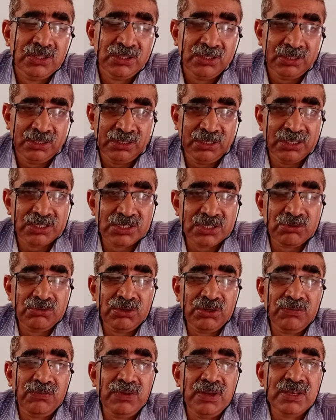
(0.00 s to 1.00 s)

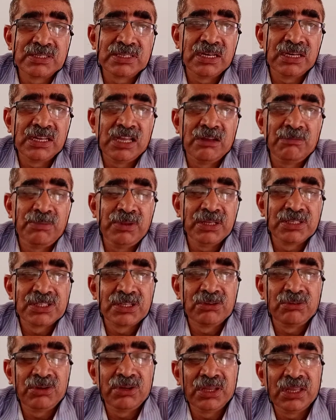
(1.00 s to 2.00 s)
executive feels unhappy,
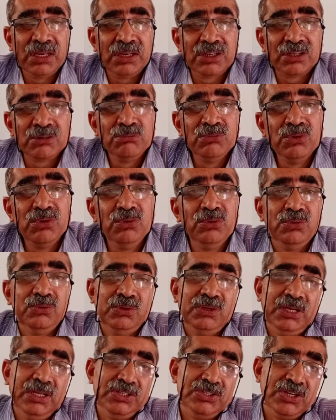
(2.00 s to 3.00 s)
executive can
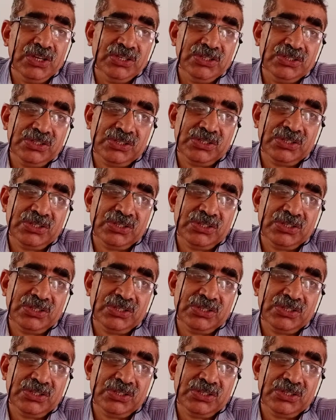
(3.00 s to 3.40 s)
remove a judge.